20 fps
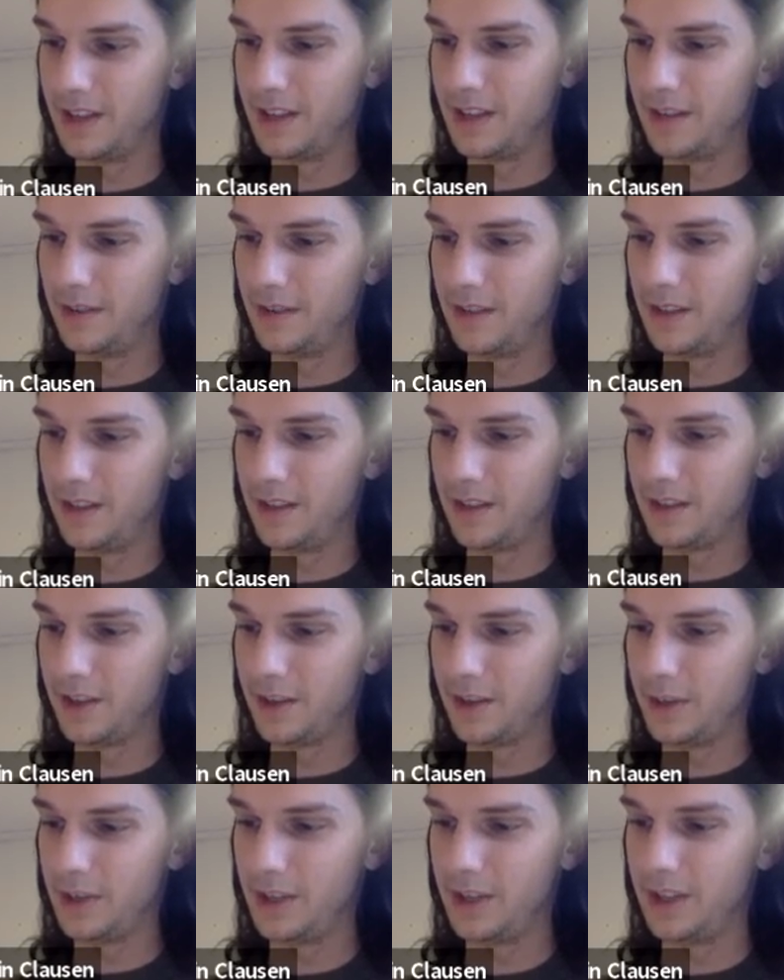in theory,
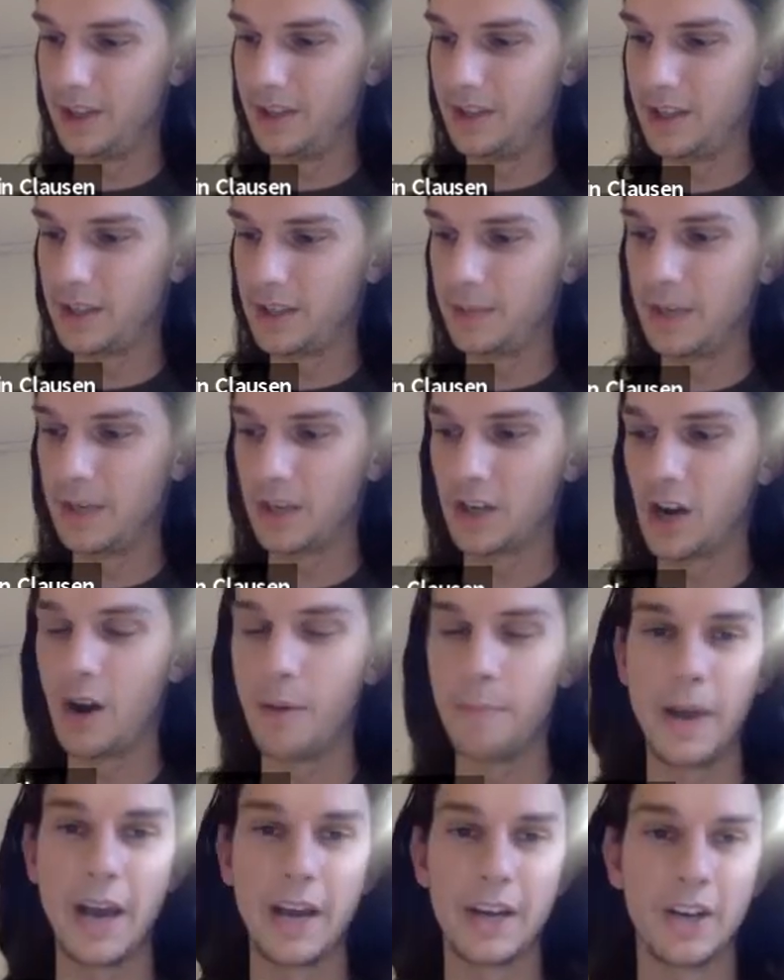we'd need this to be a
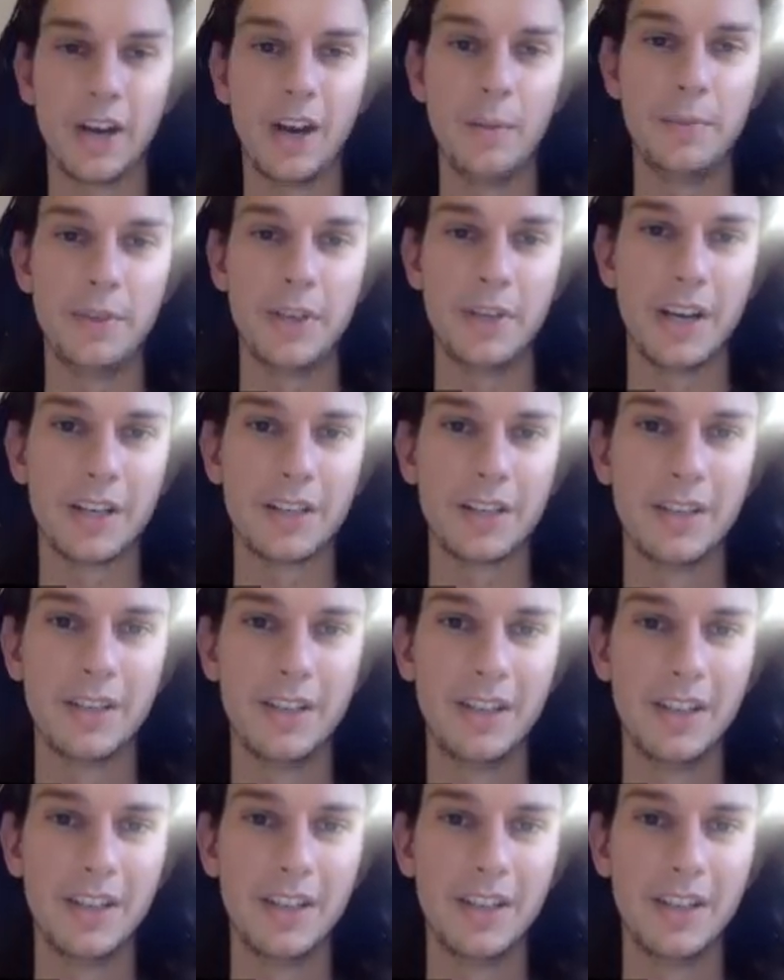compact object